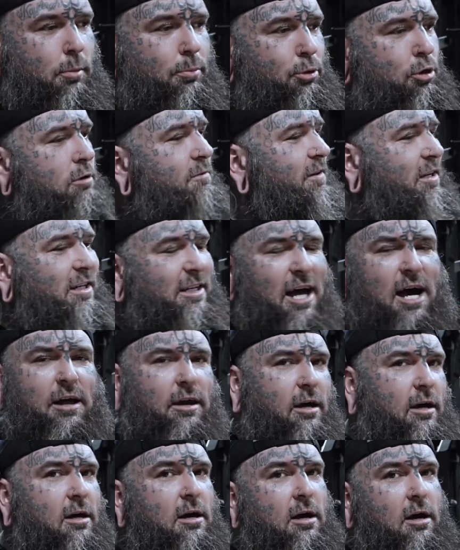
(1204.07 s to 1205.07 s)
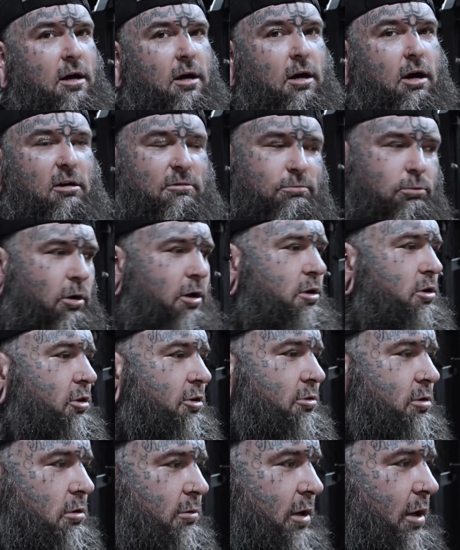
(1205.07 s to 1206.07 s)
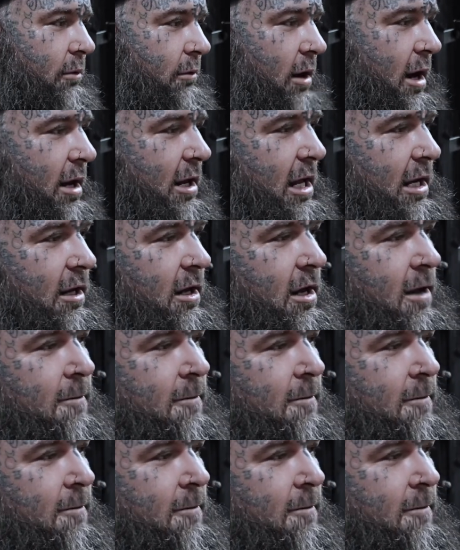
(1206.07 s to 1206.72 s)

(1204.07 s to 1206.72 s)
proof and data of what you're doing, right? And